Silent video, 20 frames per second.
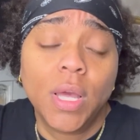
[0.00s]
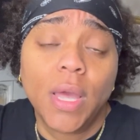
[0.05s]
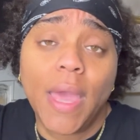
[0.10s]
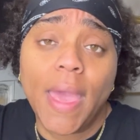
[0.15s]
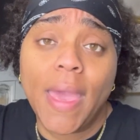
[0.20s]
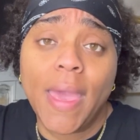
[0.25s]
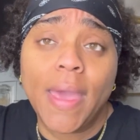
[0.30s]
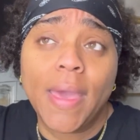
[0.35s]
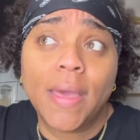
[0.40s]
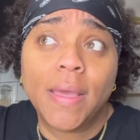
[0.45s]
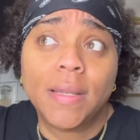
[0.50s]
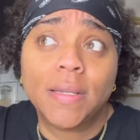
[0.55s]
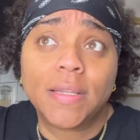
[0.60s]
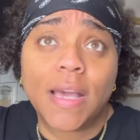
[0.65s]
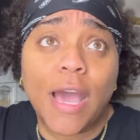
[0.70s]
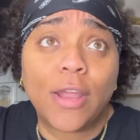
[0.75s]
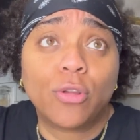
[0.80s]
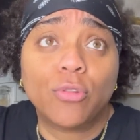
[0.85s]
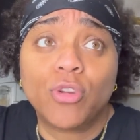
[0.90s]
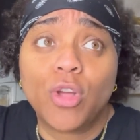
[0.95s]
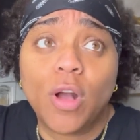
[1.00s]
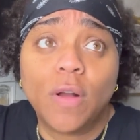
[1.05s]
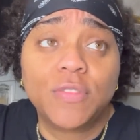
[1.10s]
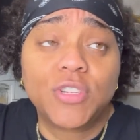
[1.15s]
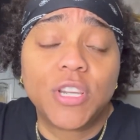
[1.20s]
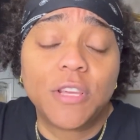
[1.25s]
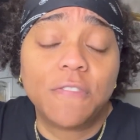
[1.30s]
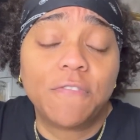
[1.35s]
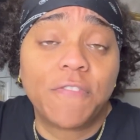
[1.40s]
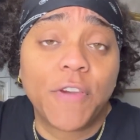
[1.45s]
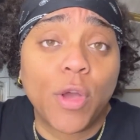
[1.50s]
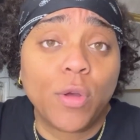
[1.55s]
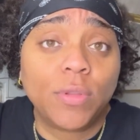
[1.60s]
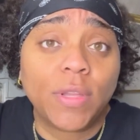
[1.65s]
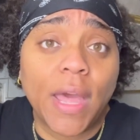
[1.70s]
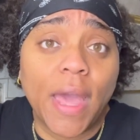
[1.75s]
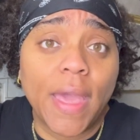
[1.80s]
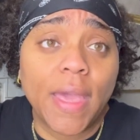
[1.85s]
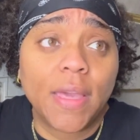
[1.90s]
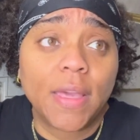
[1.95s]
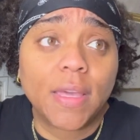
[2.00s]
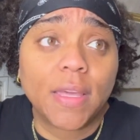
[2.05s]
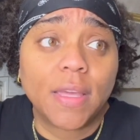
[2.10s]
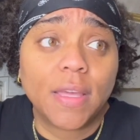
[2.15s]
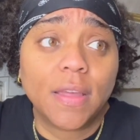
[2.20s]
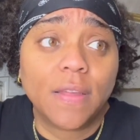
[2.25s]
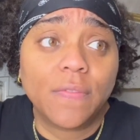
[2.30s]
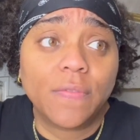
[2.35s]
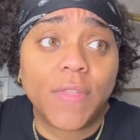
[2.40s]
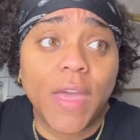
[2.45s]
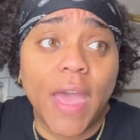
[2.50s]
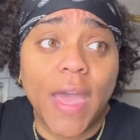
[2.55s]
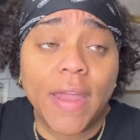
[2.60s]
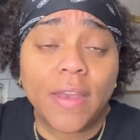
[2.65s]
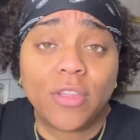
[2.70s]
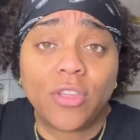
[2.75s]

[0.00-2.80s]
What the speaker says: And I don't know if she felt like that